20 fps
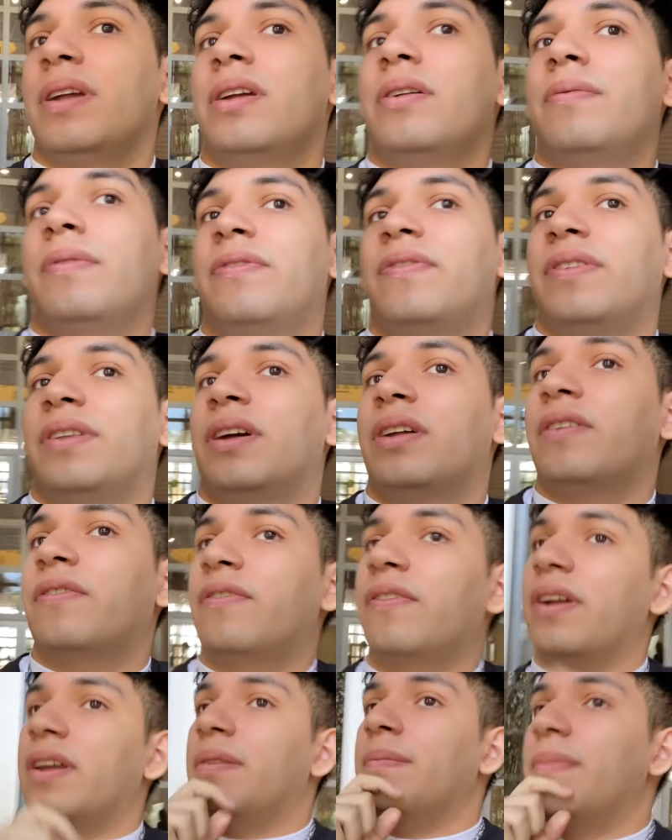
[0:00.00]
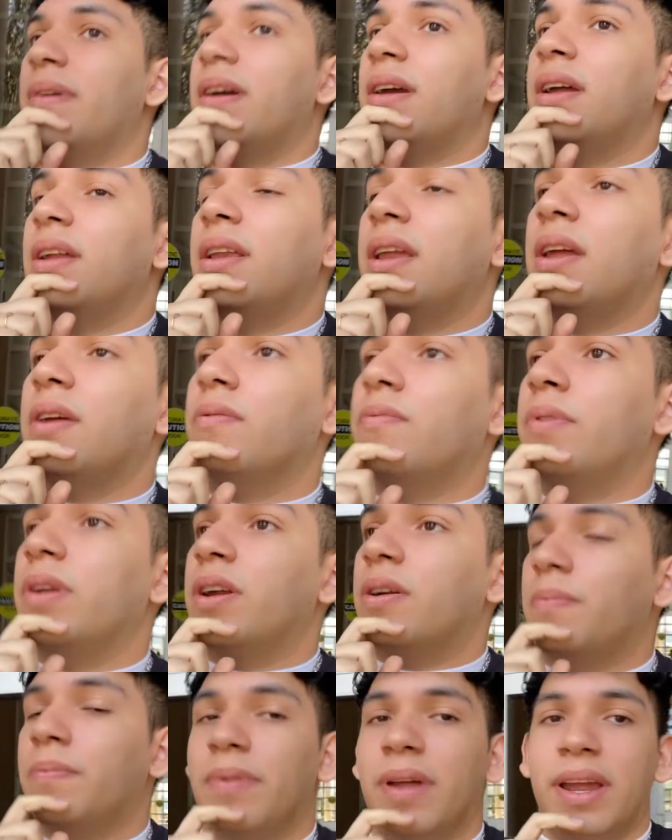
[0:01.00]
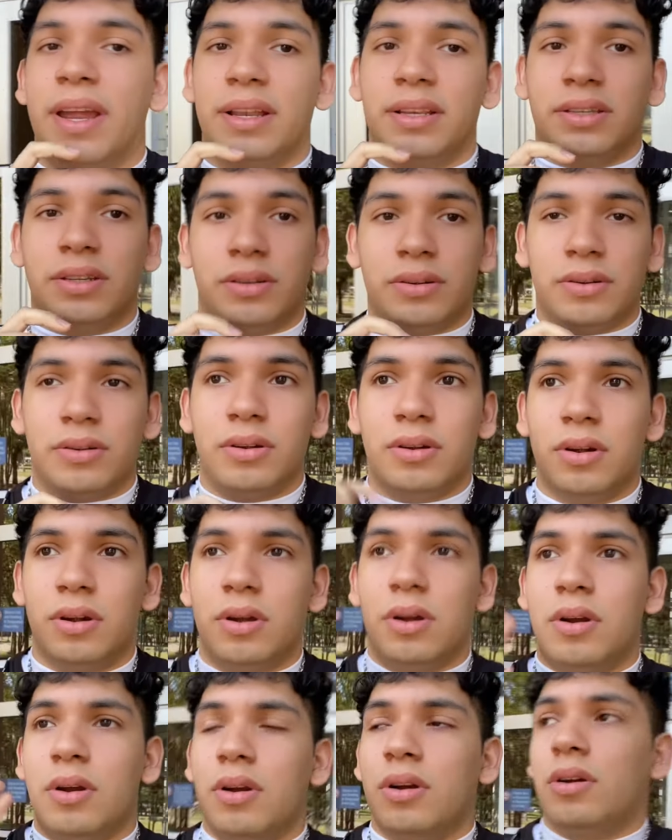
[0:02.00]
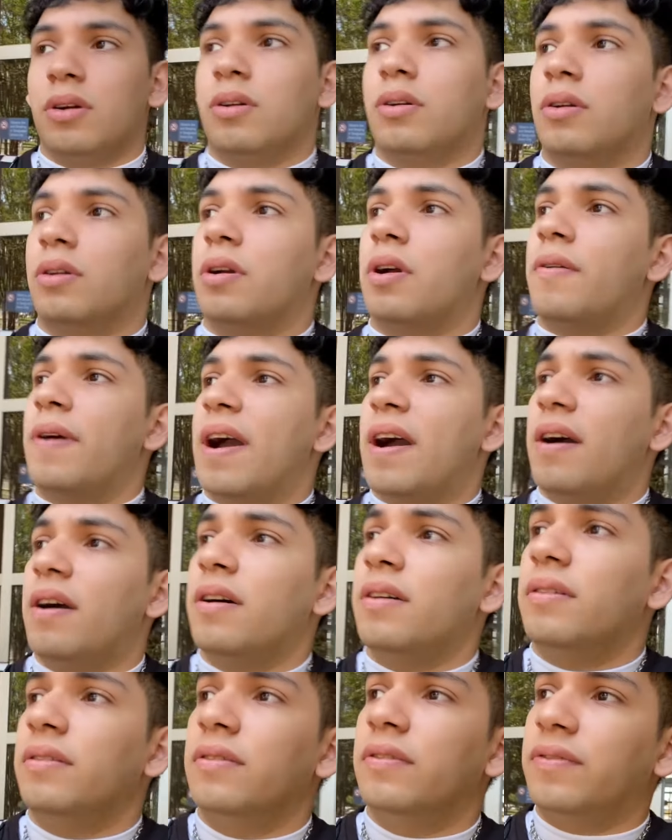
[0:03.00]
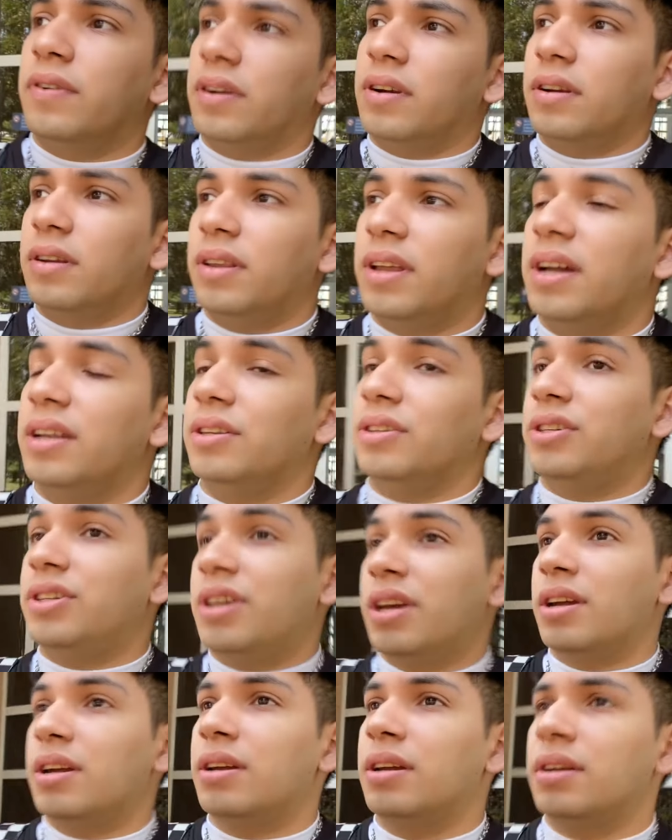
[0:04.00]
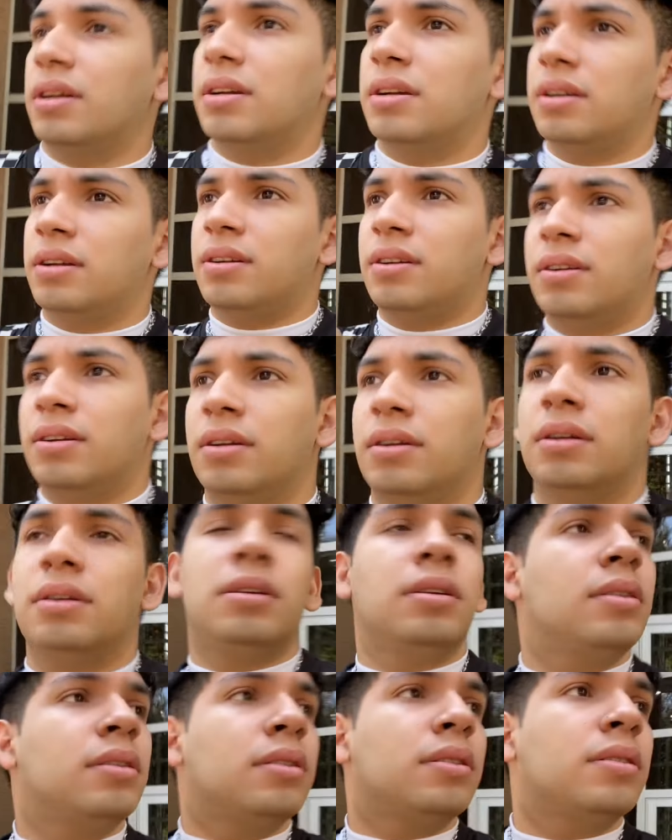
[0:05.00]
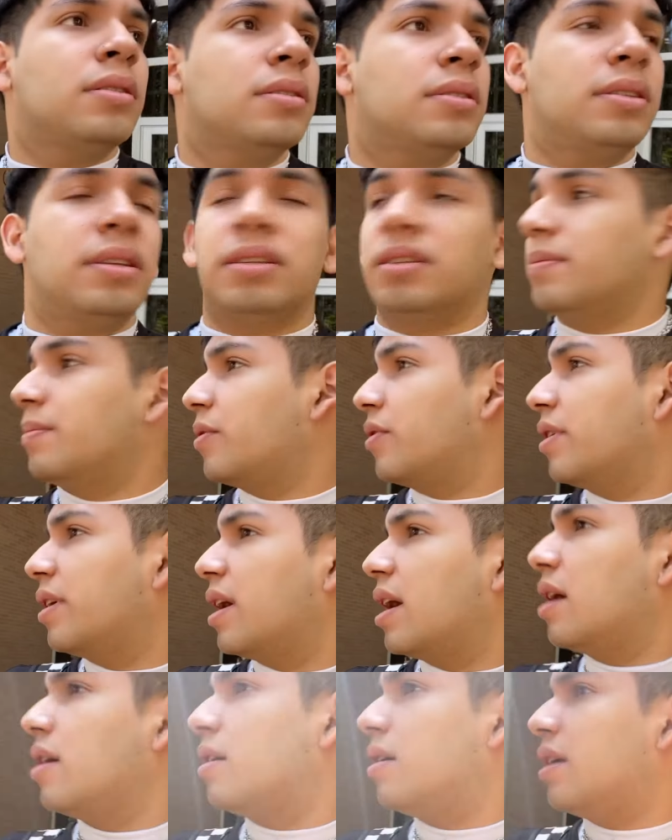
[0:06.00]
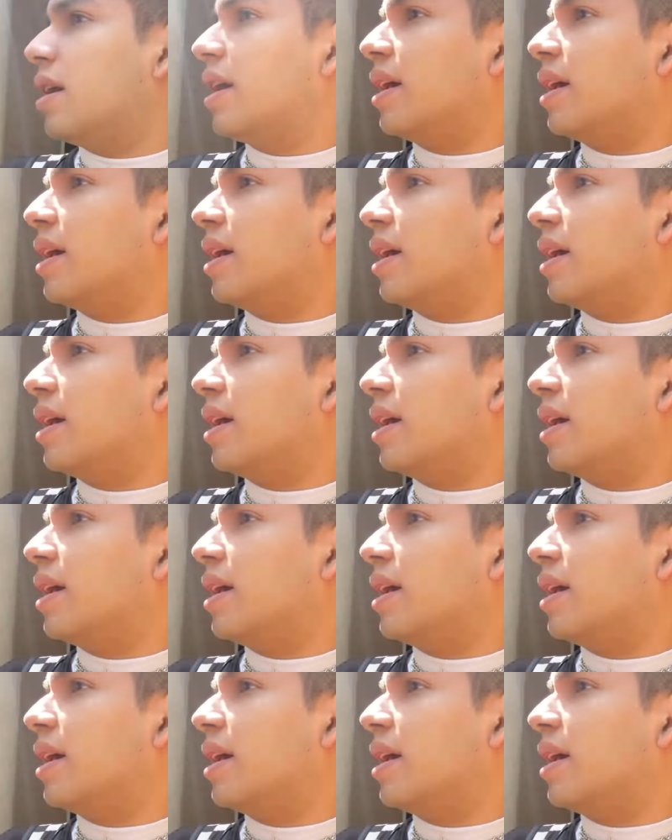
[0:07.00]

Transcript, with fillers: up with another friend of mine and we are planning to go out for lunch. Since I'm already out, I